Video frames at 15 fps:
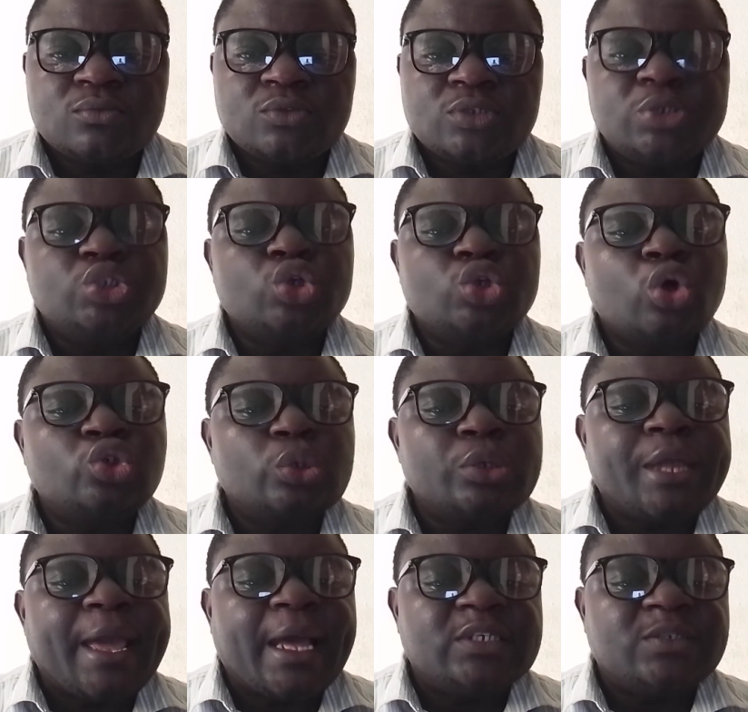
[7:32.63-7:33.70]
There is also
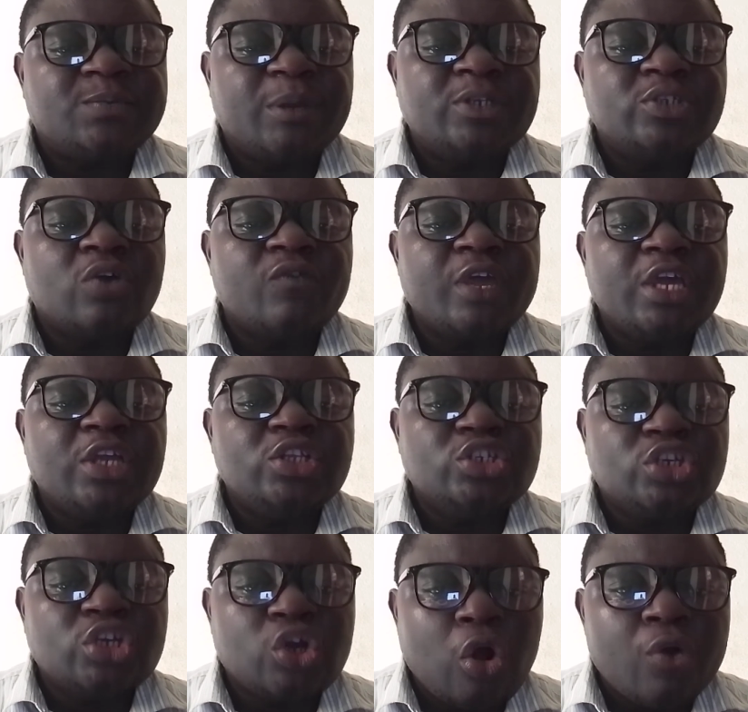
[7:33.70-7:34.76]
the aspect of
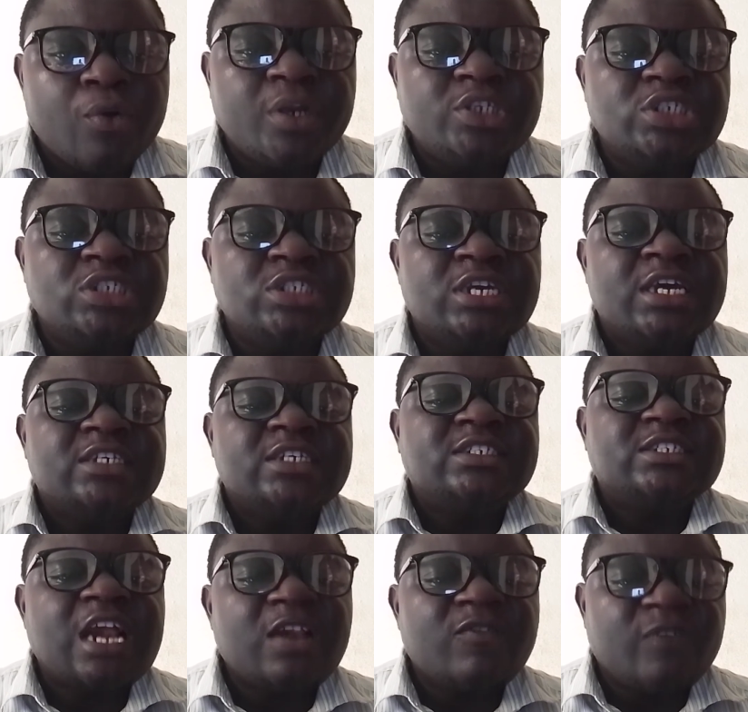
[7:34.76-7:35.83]
encouraging
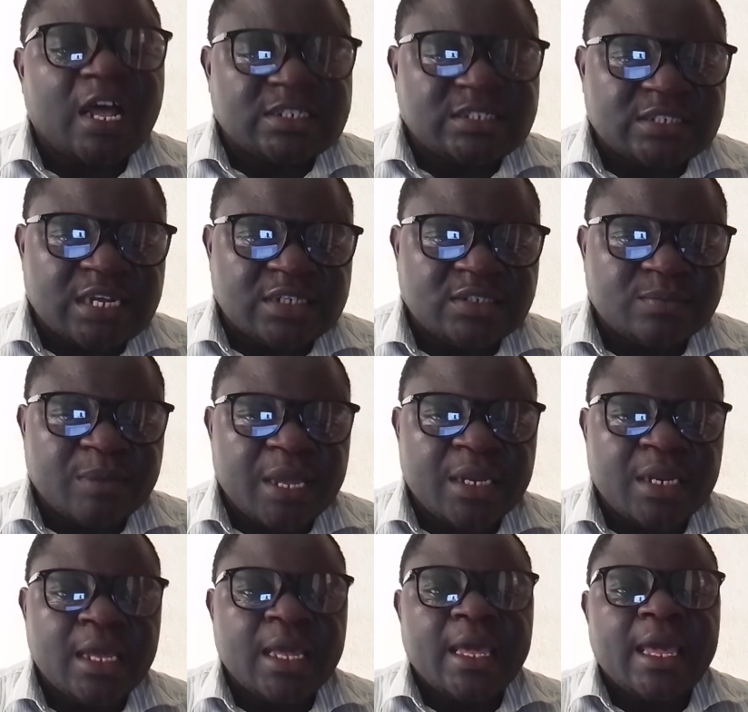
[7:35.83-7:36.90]

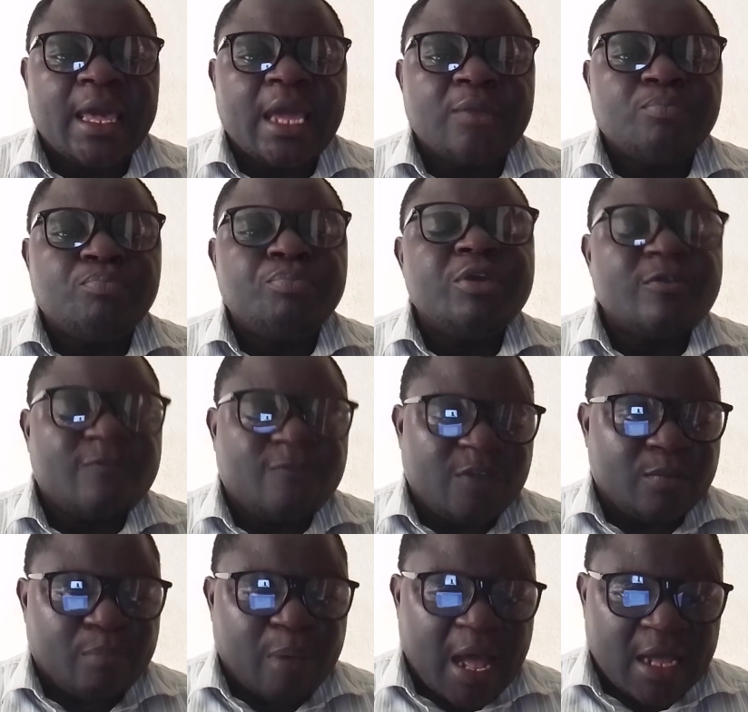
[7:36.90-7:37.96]
self-assessment and peer
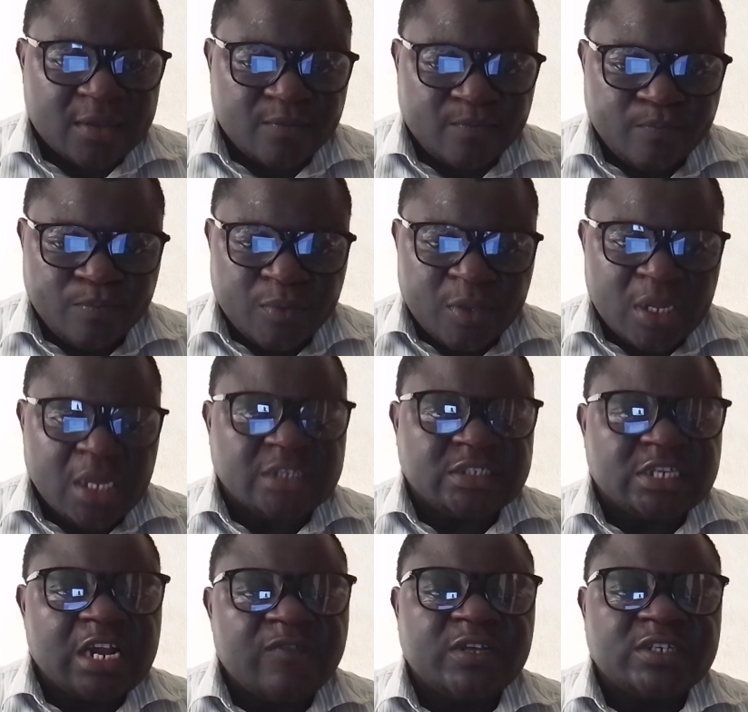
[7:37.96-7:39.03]
feedback. And
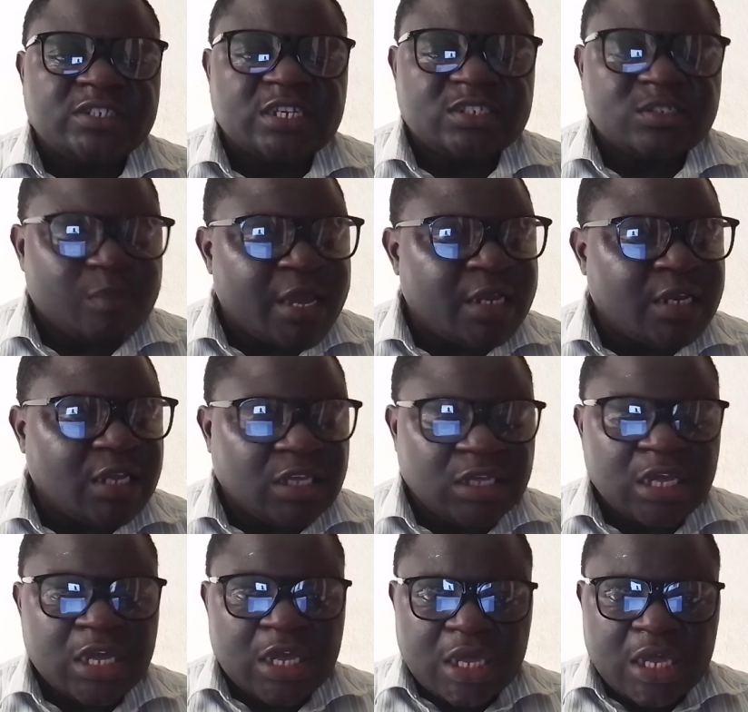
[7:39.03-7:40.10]
self-assessment
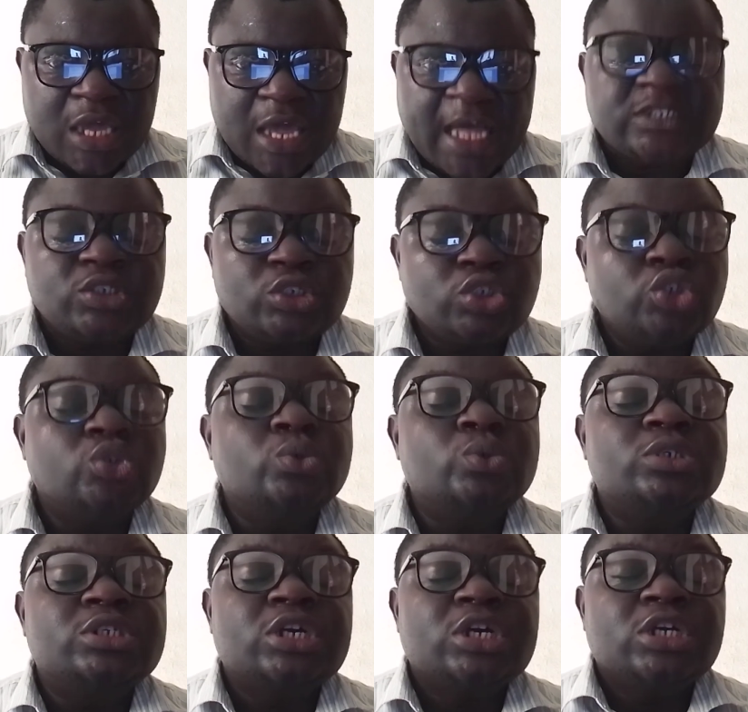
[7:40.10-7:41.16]
has to do
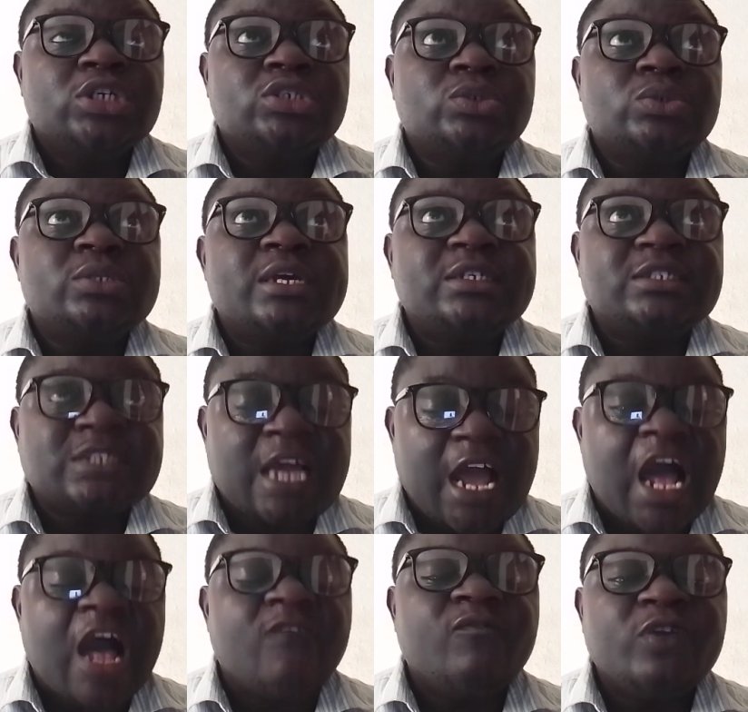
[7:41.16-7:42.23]
with students
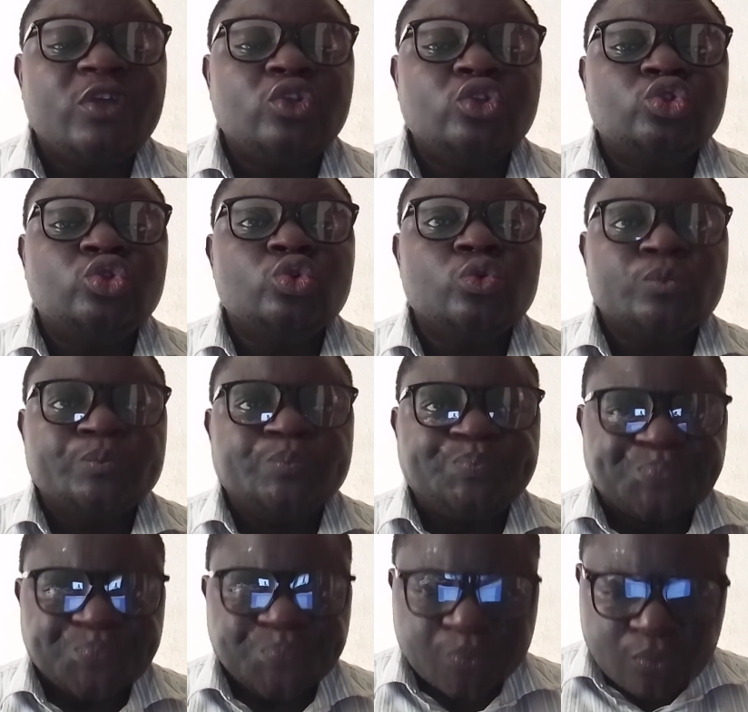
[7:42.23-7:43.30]
having to
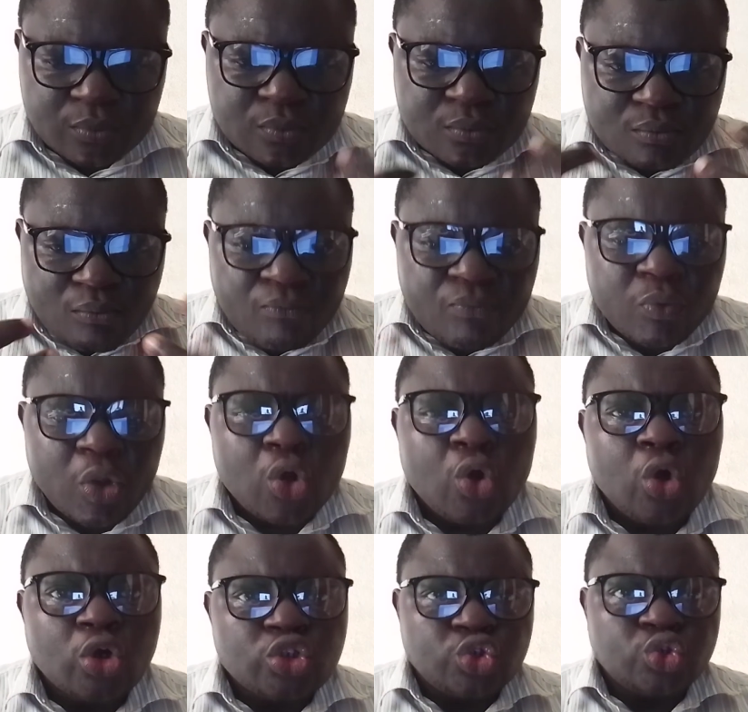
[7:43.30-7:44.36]

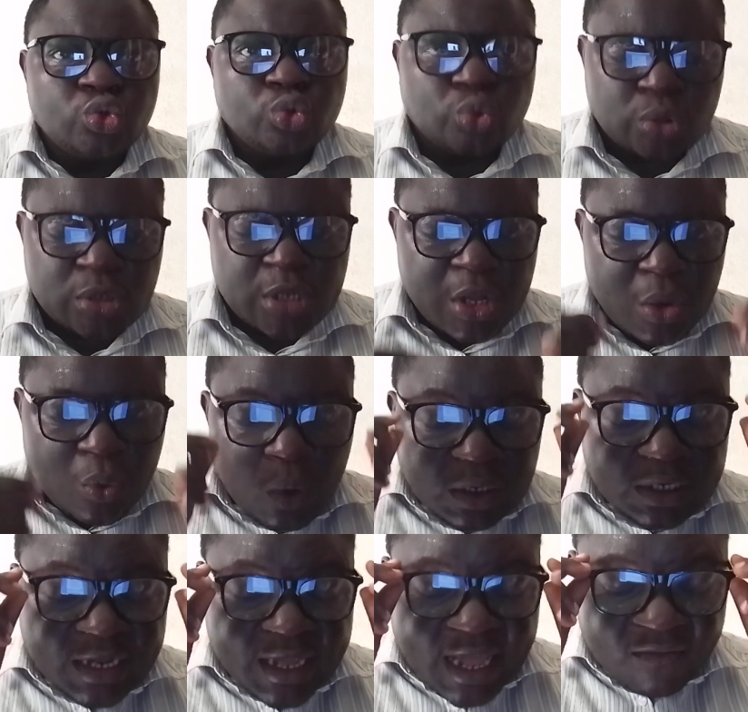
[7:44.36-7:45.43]
go through
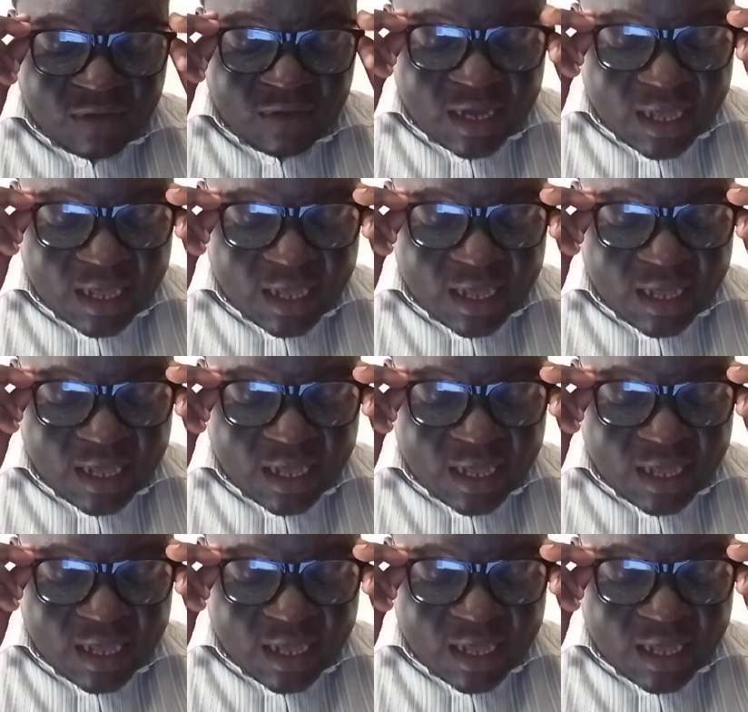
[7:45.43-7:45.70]
what they have